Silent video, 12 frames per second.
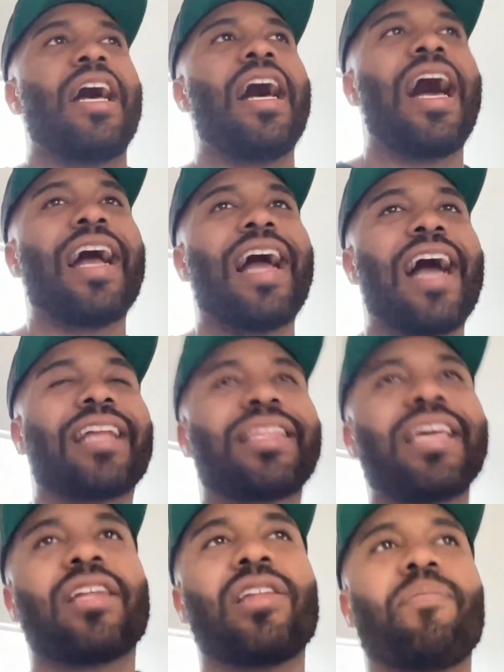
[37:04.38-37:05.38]
I
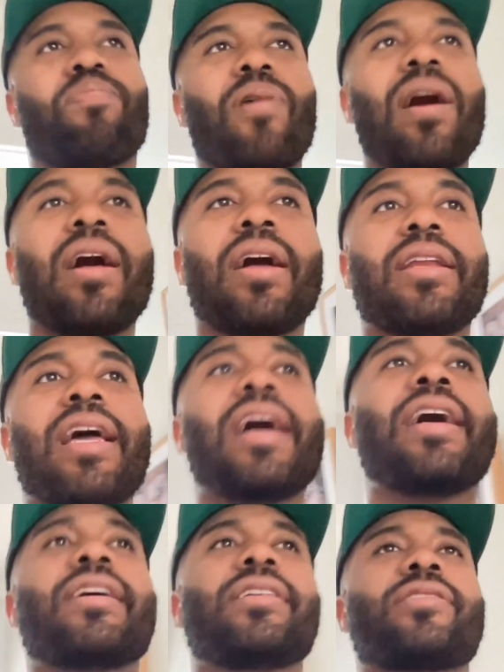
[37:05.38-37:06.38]
think LeBron
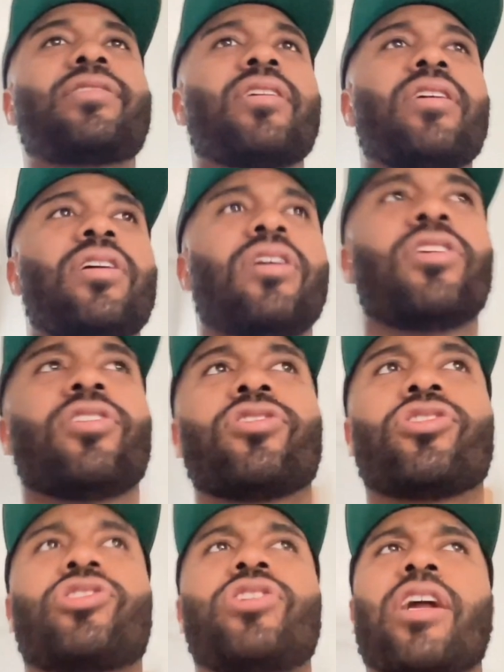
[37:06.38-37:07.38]
has
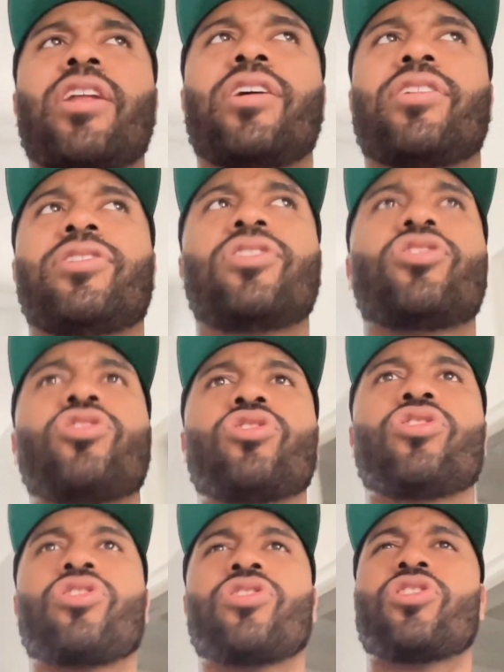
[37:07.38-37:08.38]
done a
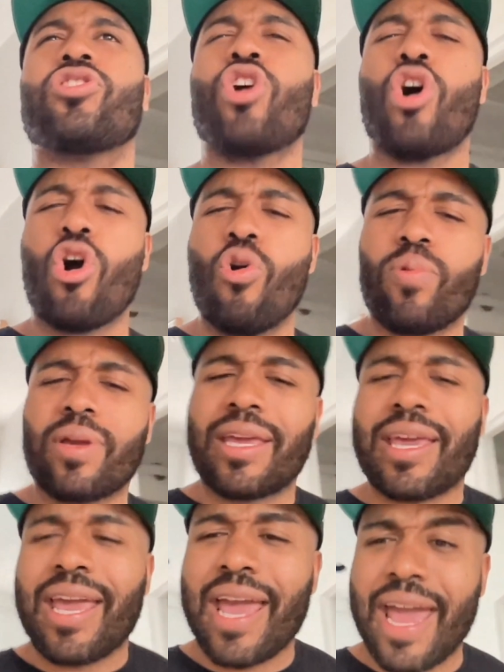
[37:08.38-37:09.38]

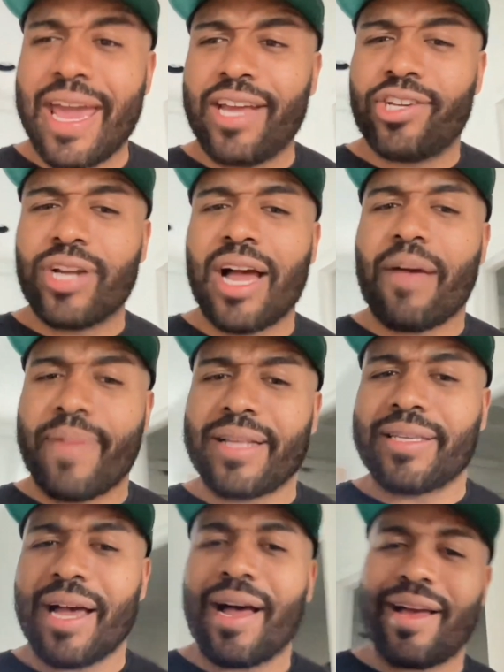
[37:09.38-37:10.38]
okay job at
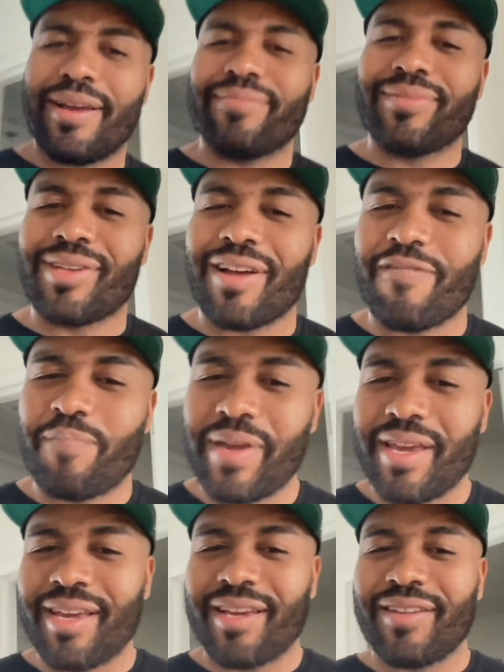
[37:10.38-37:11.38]
times of
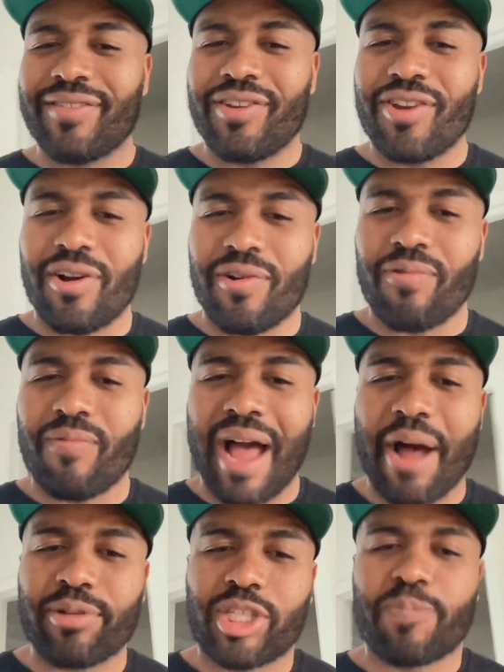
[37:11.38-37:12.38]
being,
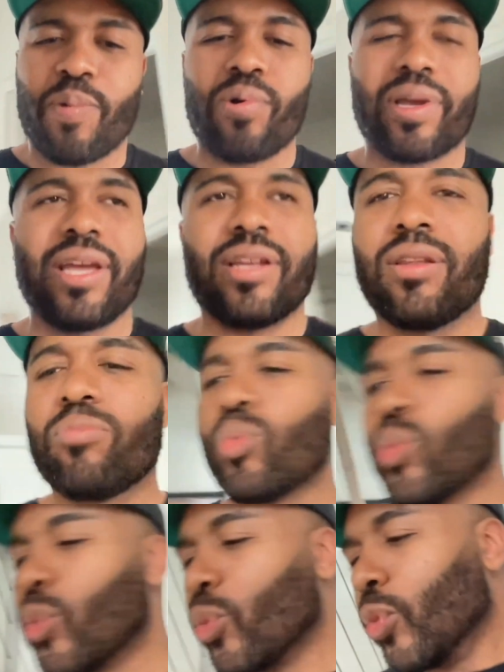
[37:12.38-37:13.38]
outspoken,
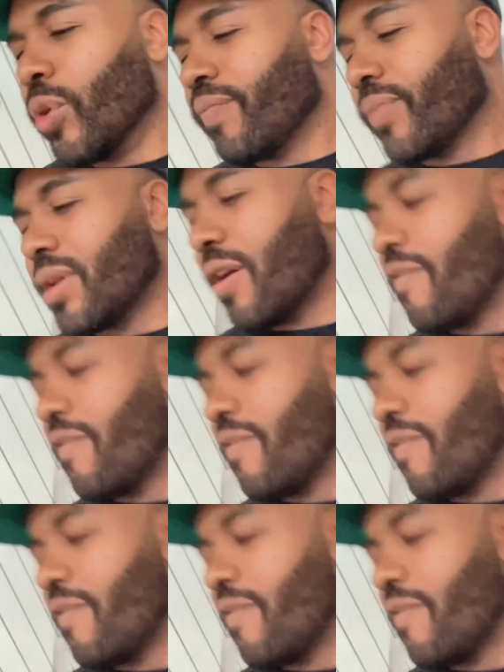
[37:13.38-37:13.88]
of